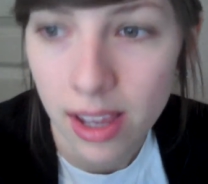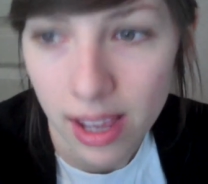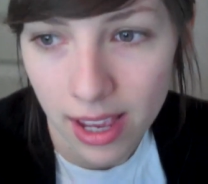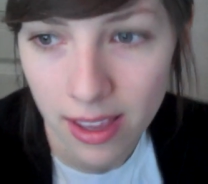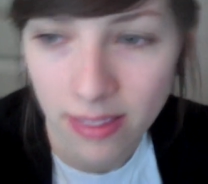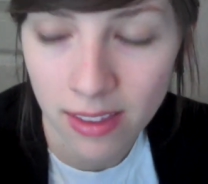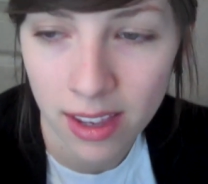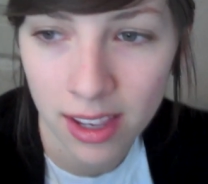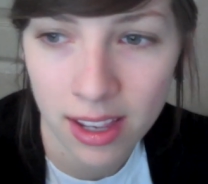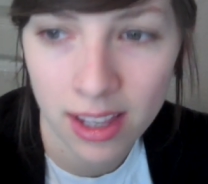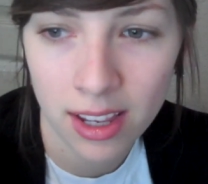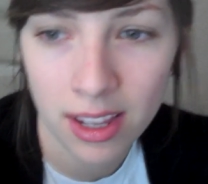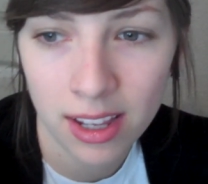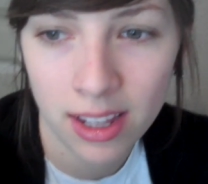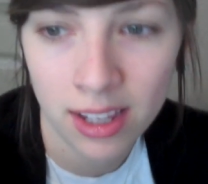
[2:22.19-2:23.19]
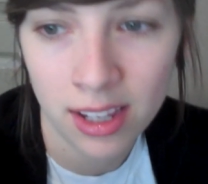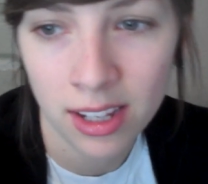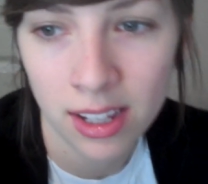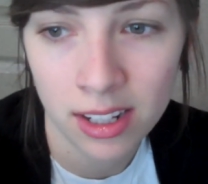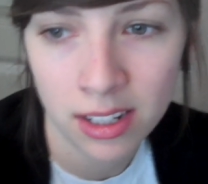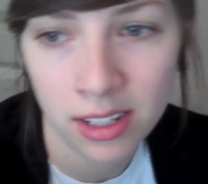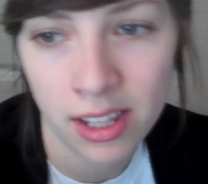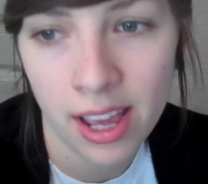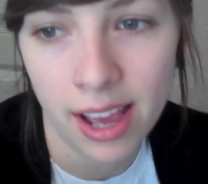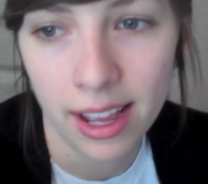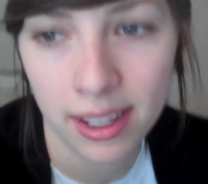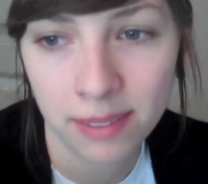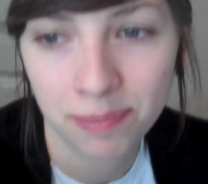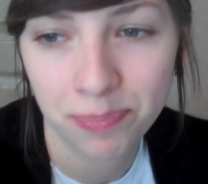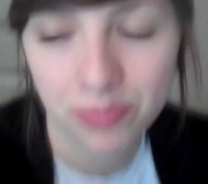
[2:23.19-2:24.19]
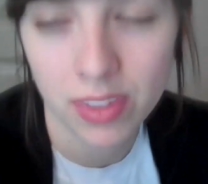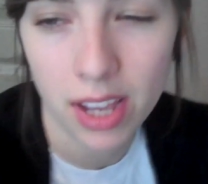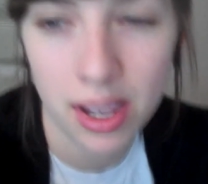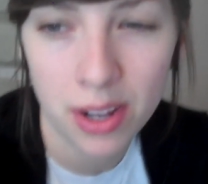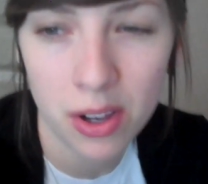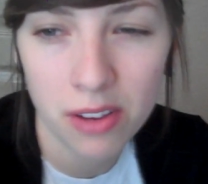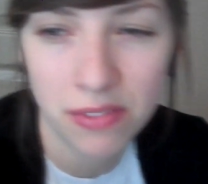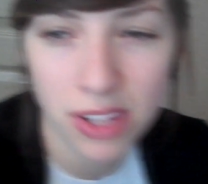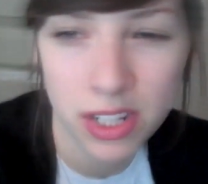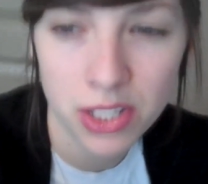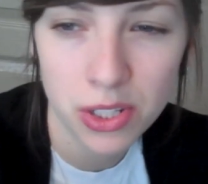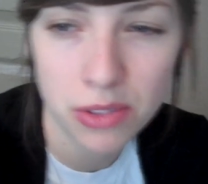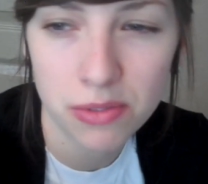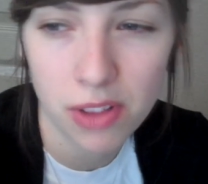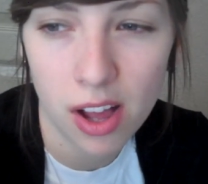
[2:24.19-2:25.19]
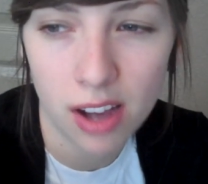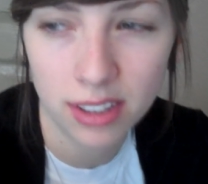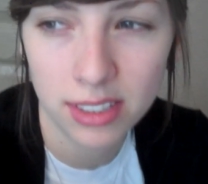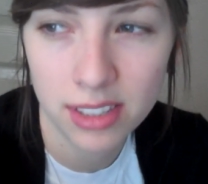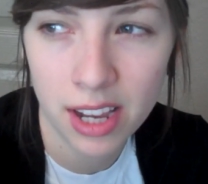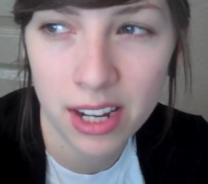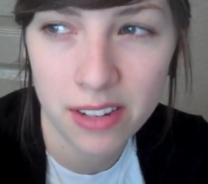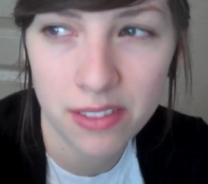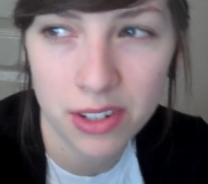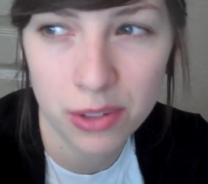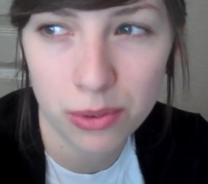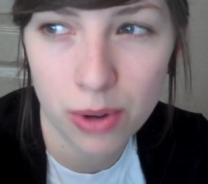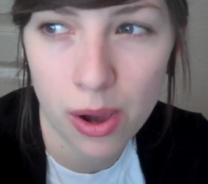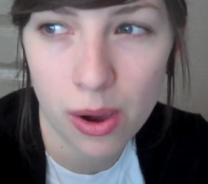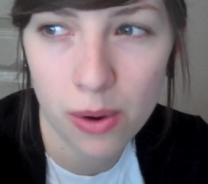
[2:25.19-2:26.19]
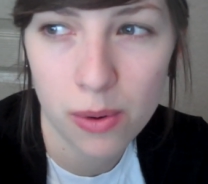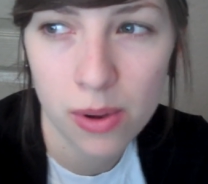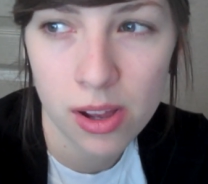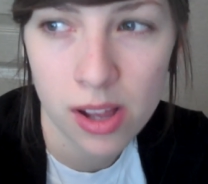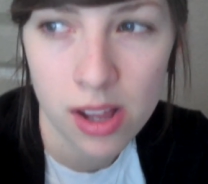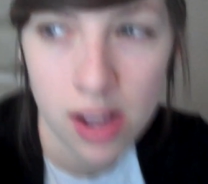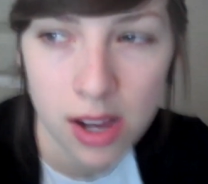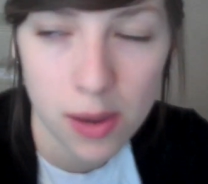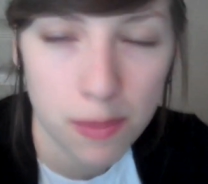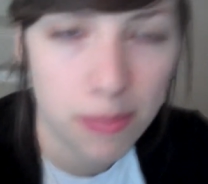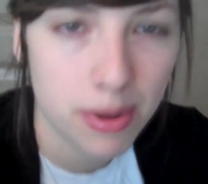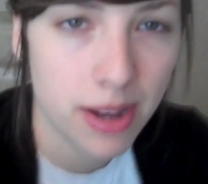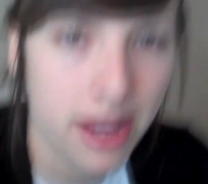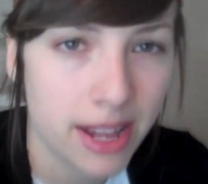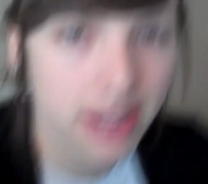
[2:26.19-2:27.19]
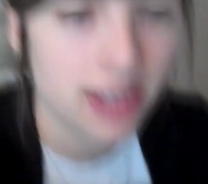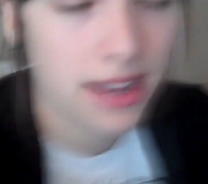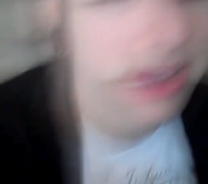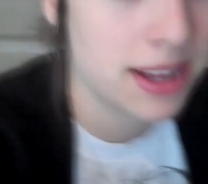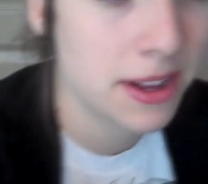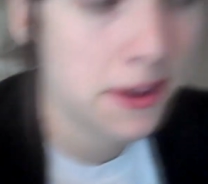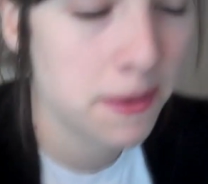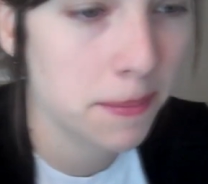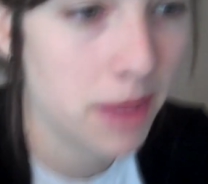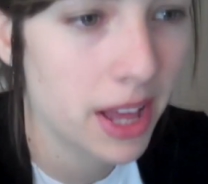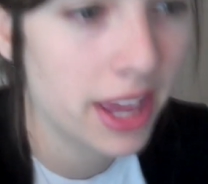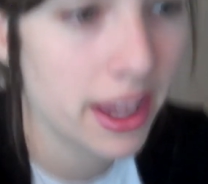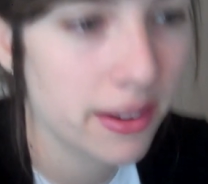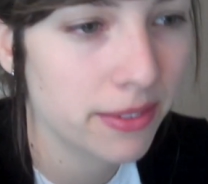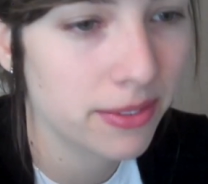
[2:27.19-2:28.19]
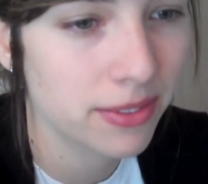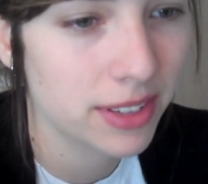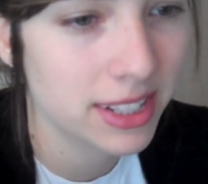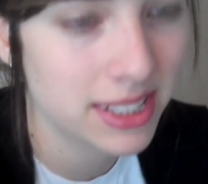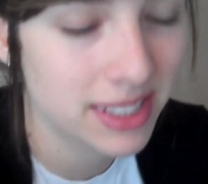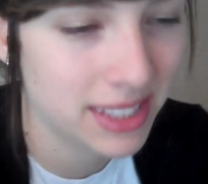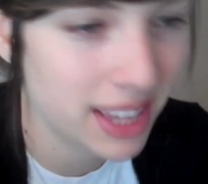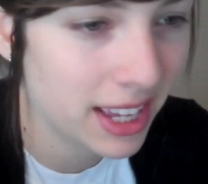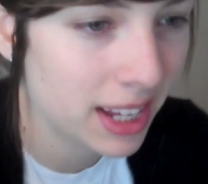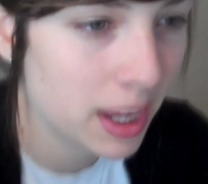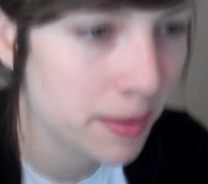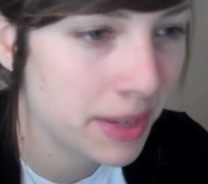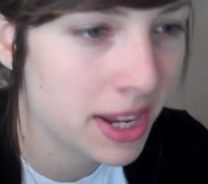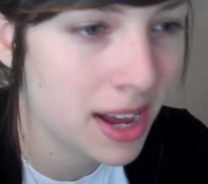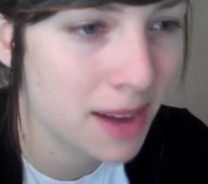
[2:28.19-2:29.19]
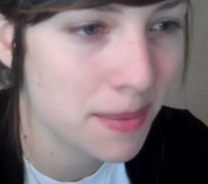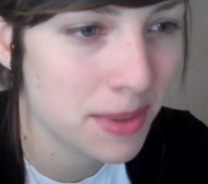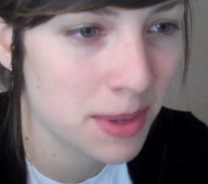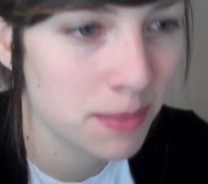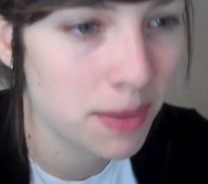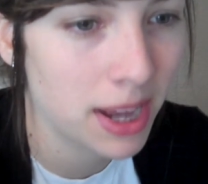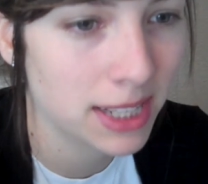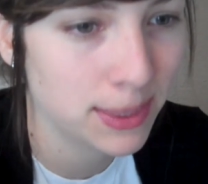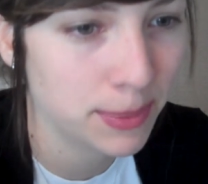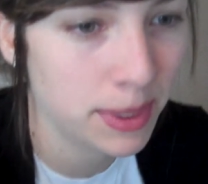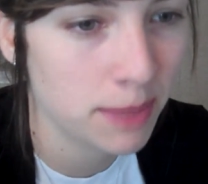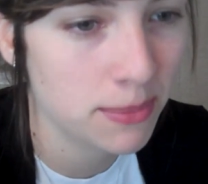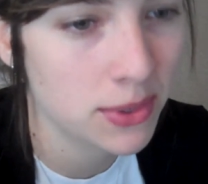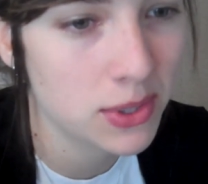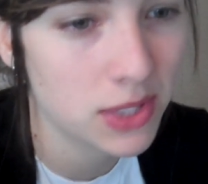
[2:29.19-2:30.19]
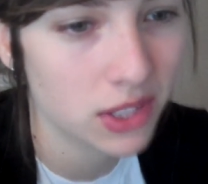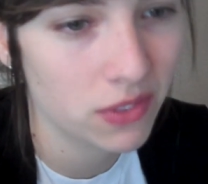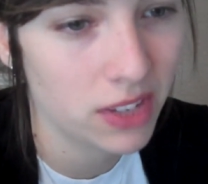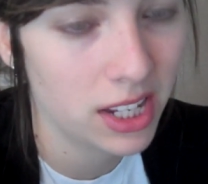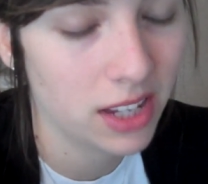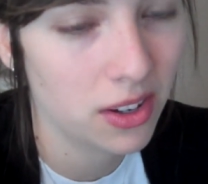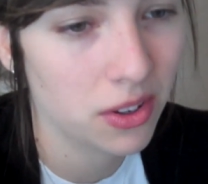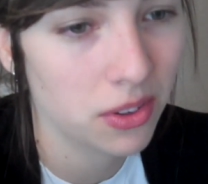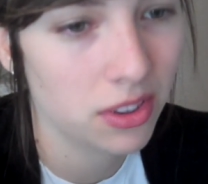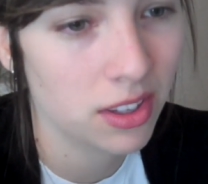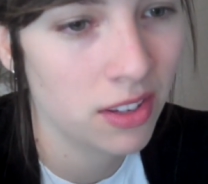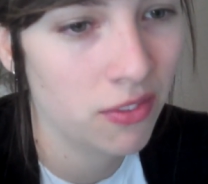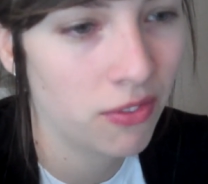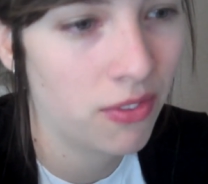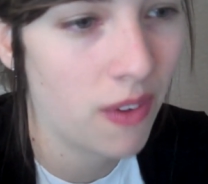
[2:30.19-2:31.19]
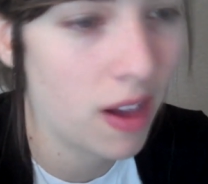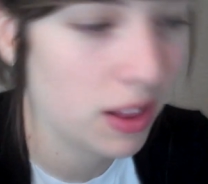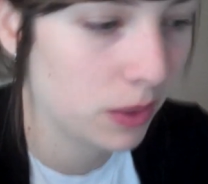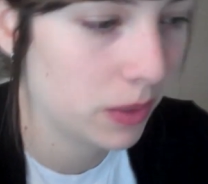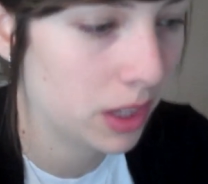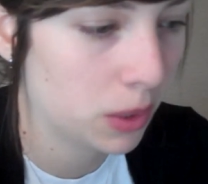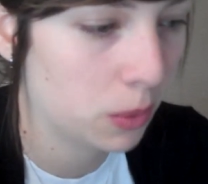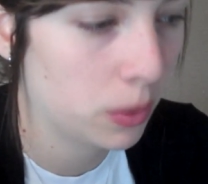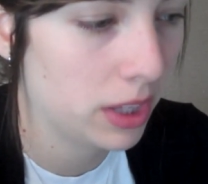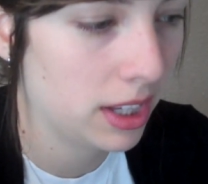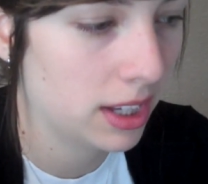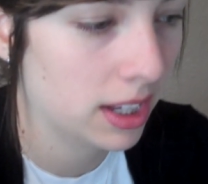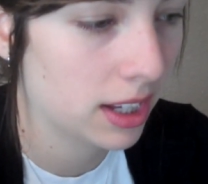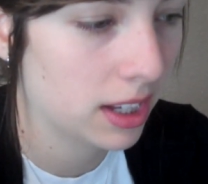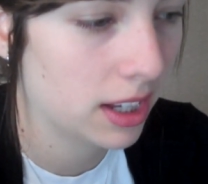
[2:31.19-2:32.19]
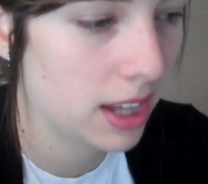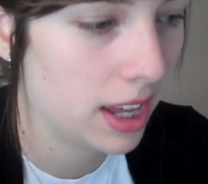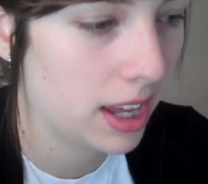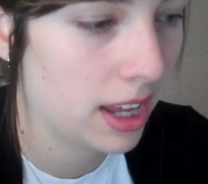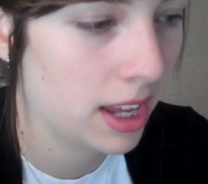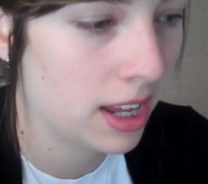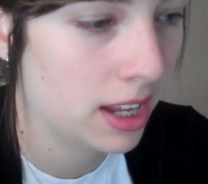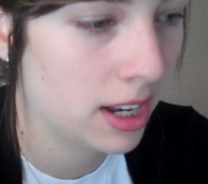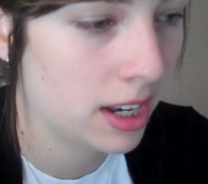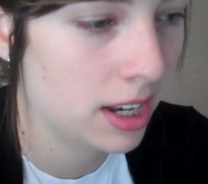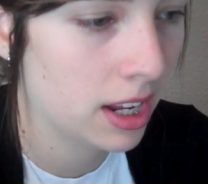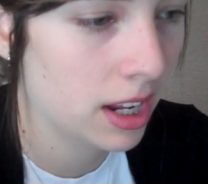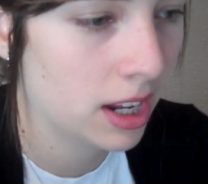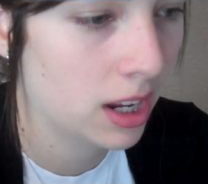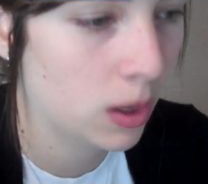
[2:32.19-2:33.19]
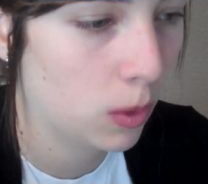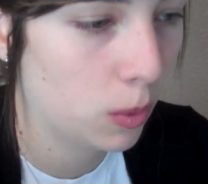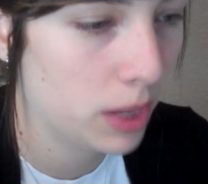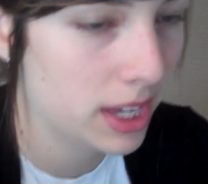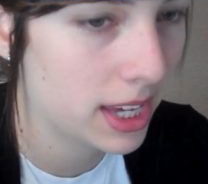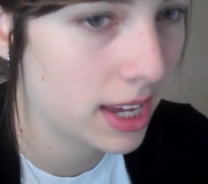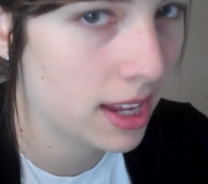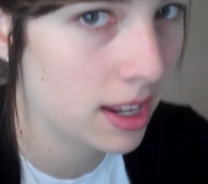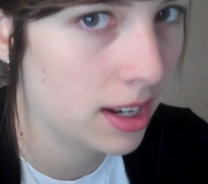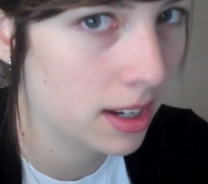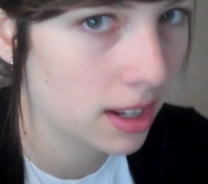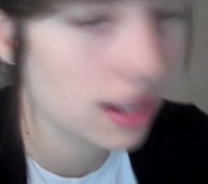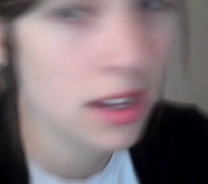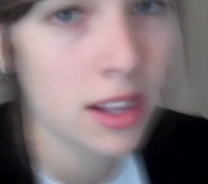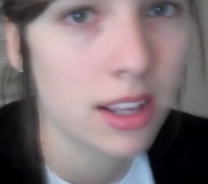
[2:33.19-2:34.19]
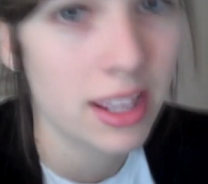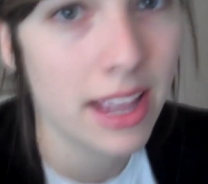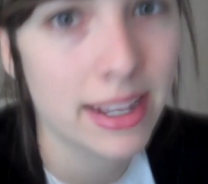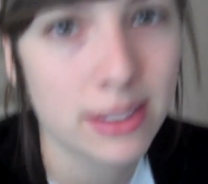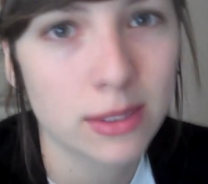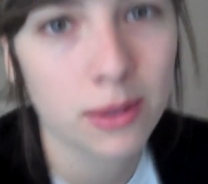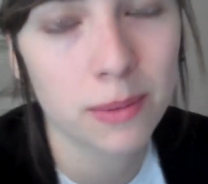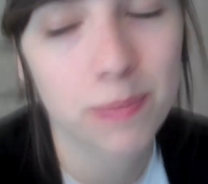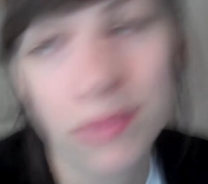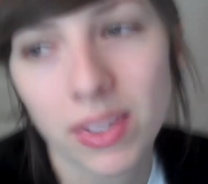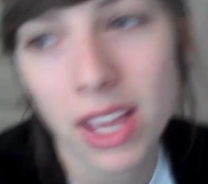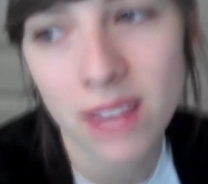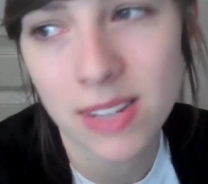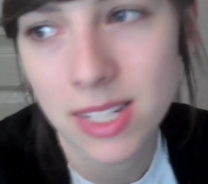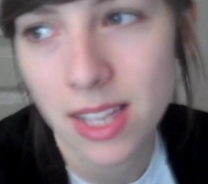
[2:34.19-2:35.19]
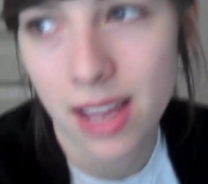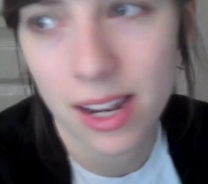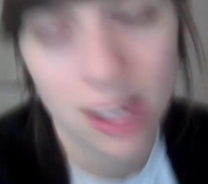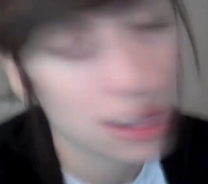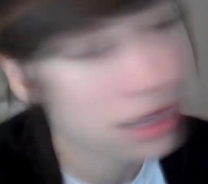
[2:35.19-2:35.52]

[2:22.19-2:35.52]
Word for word: And then, yeah, I know I've done two vlogs kind of in a row, but um, I have a skit coming up and then possibly a music video the following week and weekend. Yeah, so kind of excited.